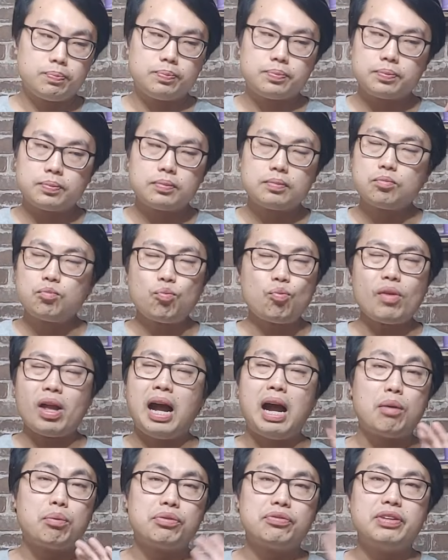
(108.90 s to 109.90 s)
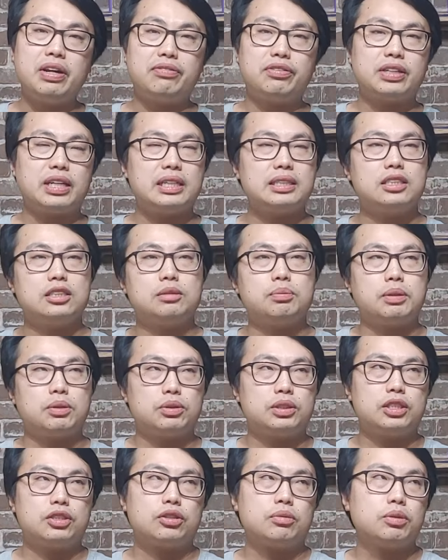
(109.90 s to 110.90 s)
I would have never guessed this
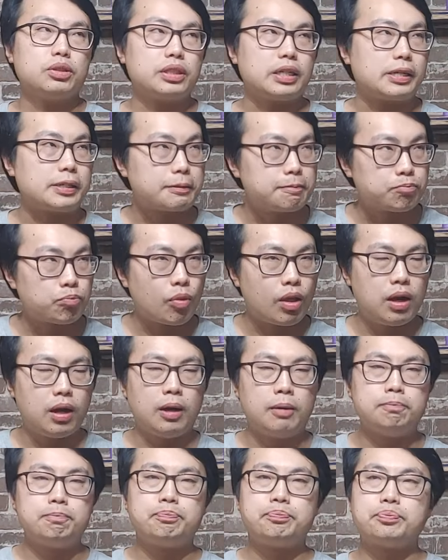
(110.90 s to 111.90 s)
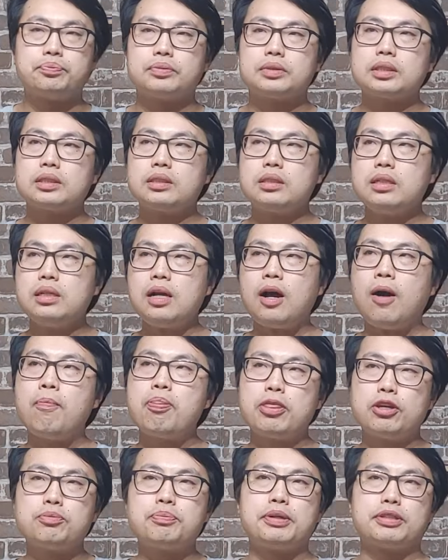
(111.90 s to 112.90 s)
beer was Citra Mosaic. Um,
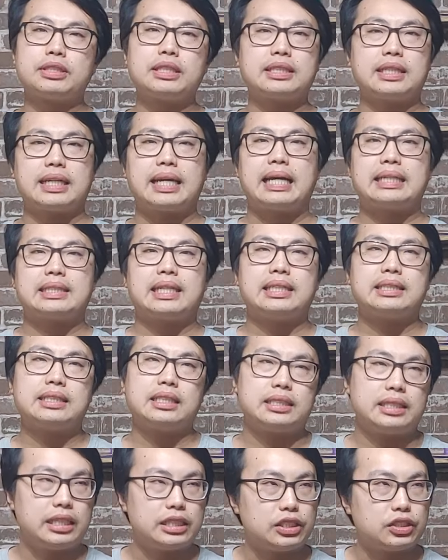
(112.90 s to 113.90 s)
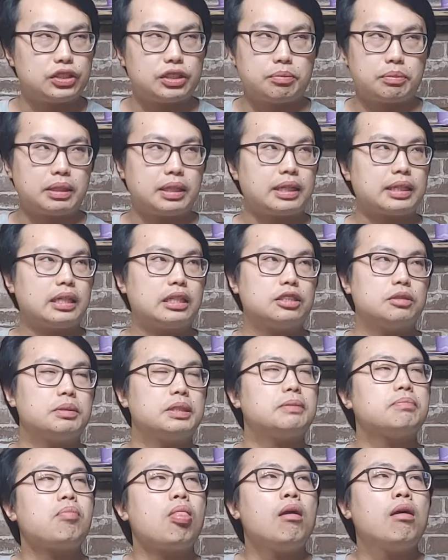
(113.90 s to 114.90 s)
this beer tastes like Cascade and Centennial or something like that to
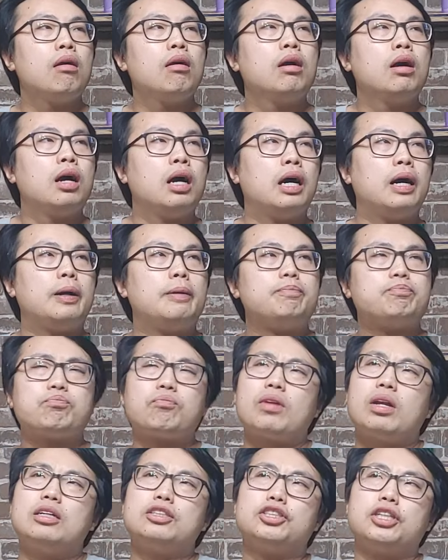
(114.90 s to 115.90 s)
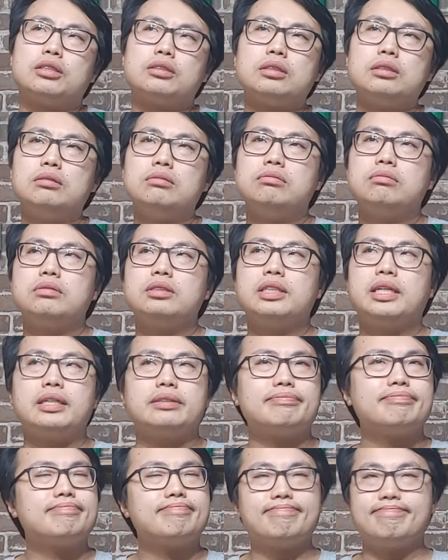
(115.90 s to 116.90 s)
me. Um, in general, you
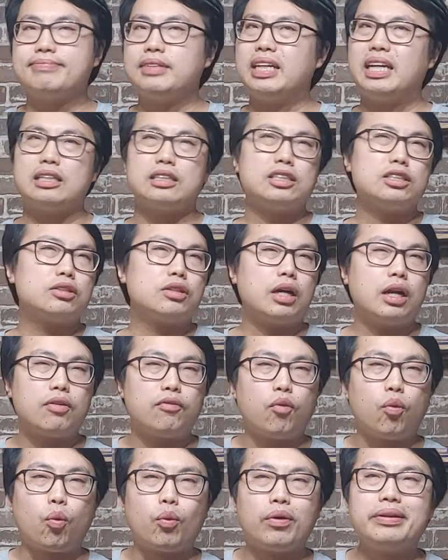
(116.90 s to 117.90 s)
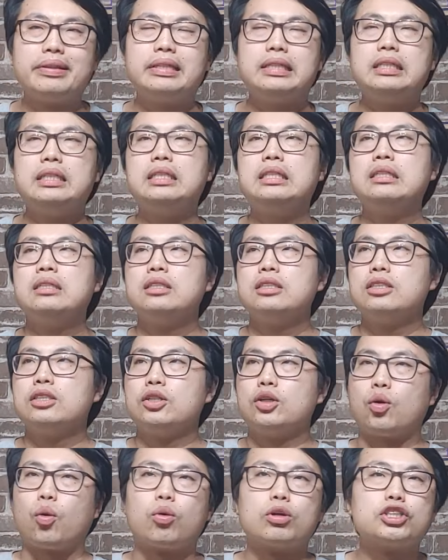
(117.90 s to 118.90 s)
get again this kind of oily
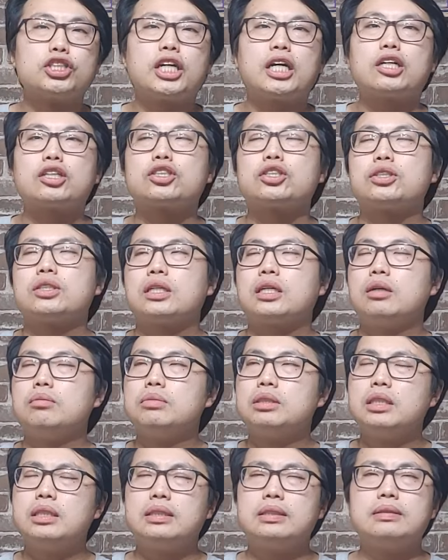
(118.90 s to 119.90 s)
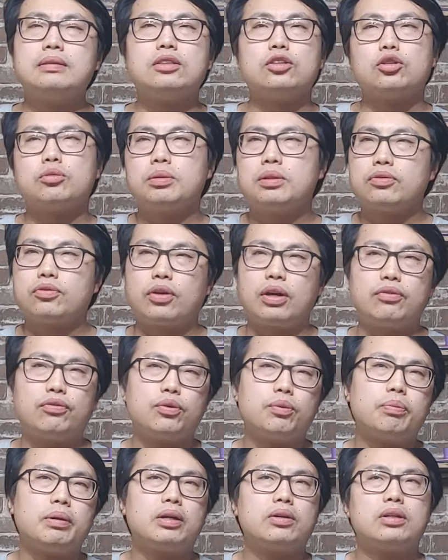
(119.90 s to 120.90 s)
orange character that comes in, a little bit of
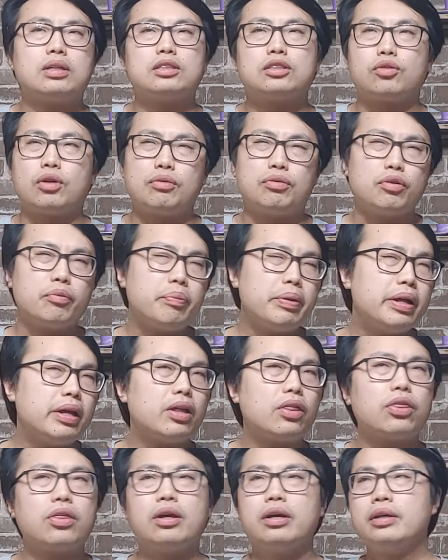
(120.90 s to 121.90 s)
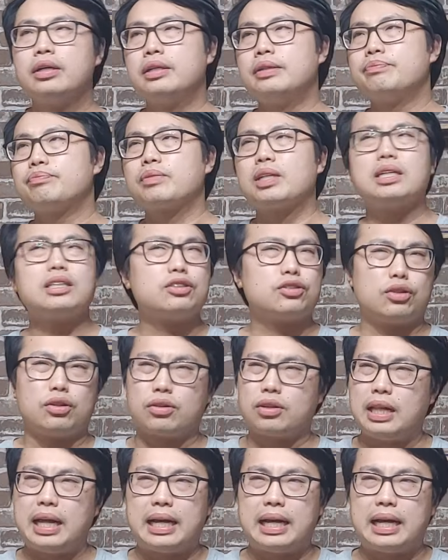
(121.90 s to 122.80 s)
grapefruit bitterness, grapefruit pith. Yeah, these are all